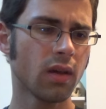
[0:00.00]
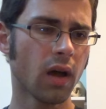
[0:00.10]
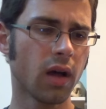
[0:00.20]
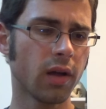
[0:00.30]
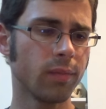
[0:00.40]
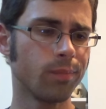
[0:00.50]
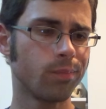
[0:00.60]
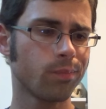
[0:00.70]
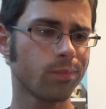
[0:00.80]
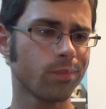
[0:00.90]

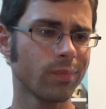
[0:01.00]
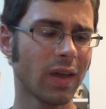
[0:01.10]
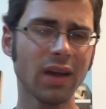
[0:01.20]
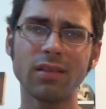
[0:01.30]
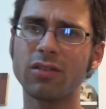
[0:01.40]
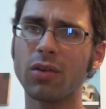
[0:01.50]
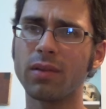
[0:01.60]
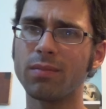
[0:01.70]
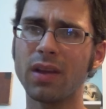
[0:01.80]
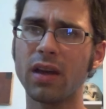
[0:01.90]
Yeah,
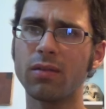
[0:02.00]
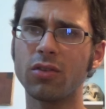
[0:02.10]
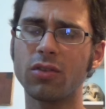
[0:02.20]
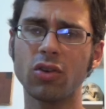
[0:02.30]
so not